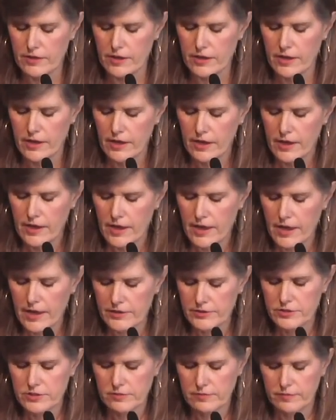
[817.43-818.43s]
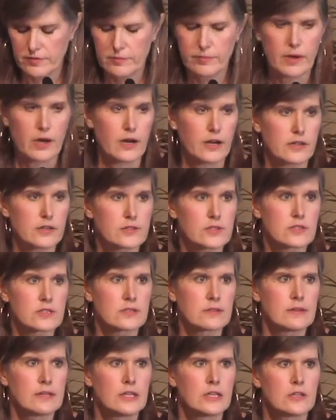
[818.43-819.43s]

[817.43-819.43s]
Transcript: the edge of the box.